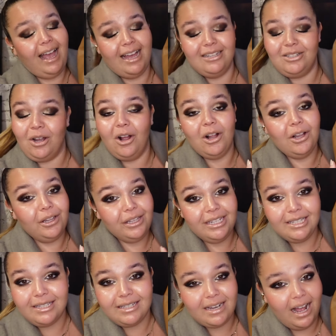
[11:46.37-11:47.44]
as all
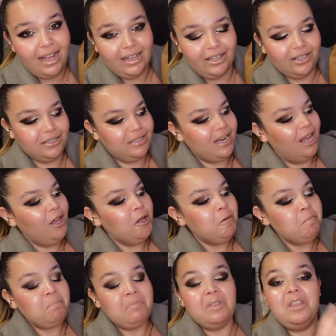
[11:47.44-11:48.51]
these styles,
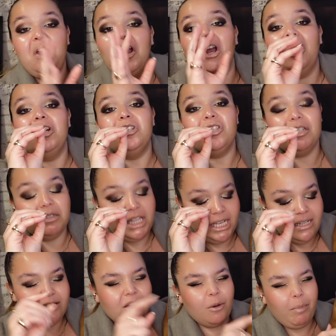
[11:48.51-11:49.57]
there are,
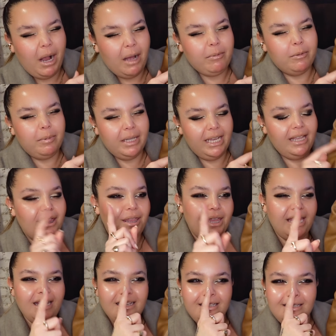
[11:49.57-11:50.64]
these are probably
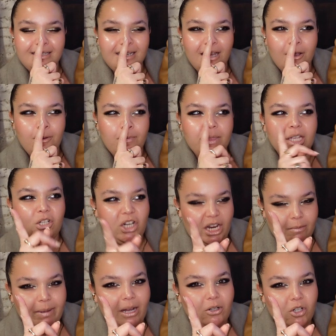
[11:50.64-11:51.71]
these, the
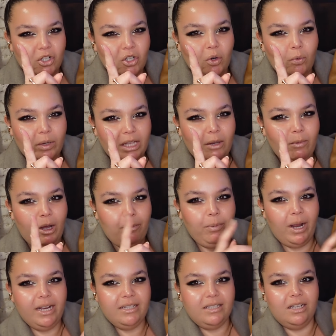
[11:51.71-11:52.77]
chain pouches are really well
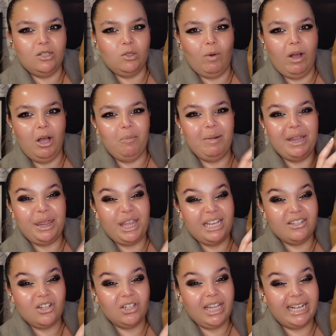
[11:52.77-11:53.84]
priced as well, but
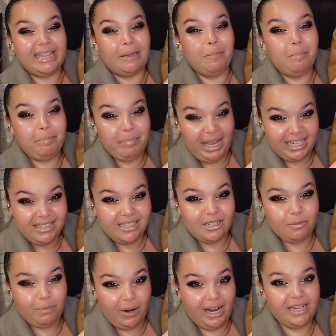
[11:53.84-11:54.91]
these are like the
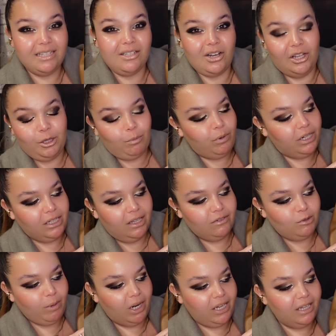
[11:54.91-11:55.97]
best priced on the
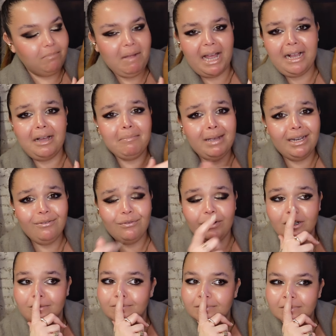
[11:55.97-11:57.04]
pre-loved market. I got mine
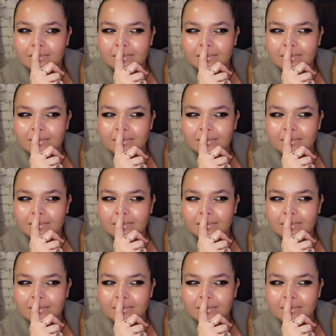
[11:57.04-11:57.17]
for,